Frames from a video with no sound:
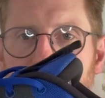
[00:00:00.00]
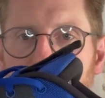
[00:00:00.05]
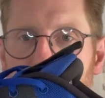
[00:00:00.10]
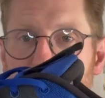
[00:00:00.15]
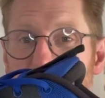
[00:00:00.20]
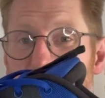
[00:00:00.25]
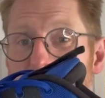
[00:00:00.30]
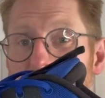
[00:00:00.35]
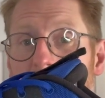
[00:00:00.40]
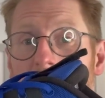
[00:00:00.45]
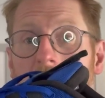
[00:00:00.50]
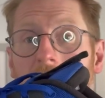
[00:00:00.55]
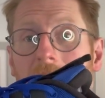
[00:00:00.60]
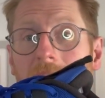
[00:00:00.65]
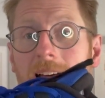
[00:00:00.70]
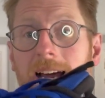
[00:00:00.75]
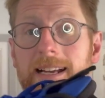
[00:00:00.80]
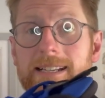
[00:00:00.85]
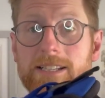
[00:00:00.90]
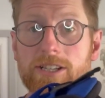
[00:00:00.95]
but still a
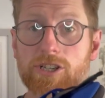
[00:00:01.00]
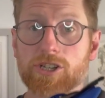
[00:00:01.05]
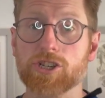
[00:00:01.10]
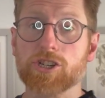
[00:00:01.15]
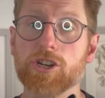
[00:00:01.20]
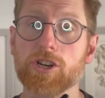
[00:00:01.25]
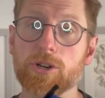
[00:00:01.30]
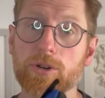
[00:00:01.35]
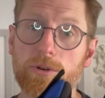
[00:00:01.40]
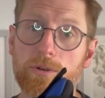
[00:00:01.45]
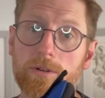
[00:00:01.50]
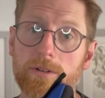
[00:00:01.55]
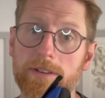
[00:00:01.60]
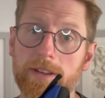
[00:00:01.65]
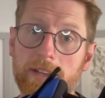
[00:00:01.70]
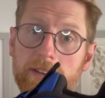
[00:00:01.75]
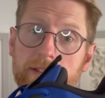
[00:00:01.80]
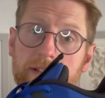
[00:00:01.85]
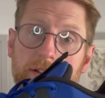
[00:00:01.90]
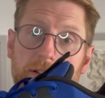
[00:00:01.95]
lighter shoe
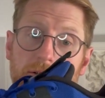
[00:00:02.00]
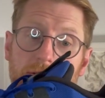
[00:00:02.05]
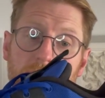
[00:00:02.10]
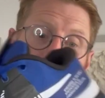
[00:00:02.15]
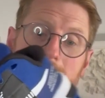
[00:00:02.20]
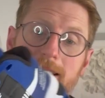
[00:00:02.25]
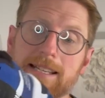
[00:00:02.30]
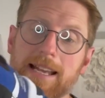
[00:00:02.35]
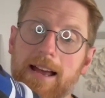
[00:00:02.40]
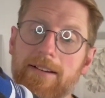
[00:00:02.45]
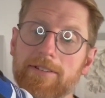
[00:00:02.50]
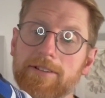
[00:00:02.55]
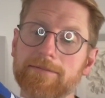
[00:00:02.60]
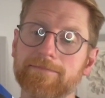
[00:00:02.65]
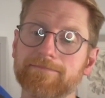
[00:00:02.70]
than the 7.